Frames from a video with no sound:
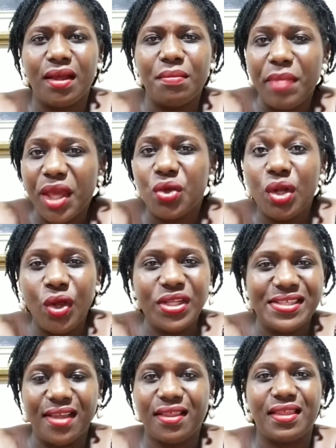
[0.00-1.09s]
make you learn
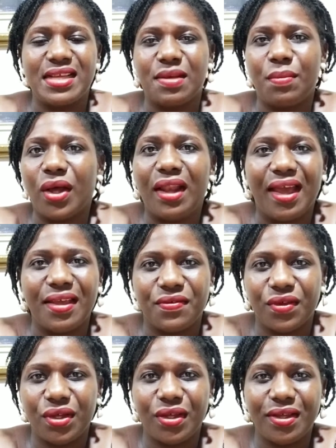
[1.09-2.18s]
certain things about life.
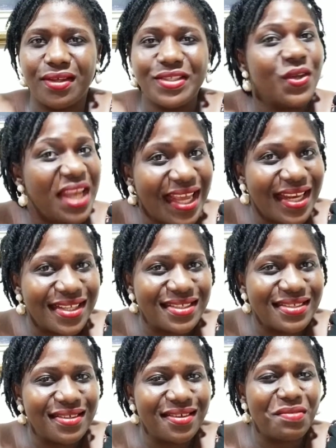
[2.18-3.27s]
So ladies,
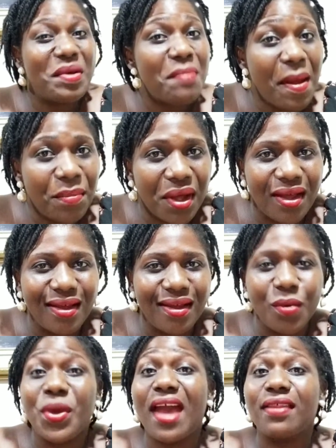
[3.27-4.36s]
remember,
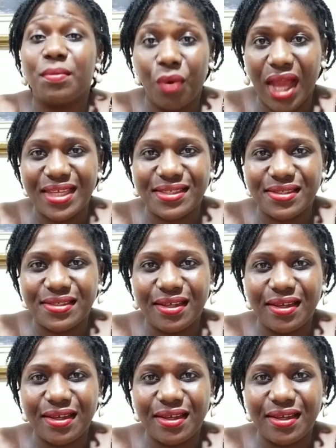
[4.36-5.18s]
we are the price.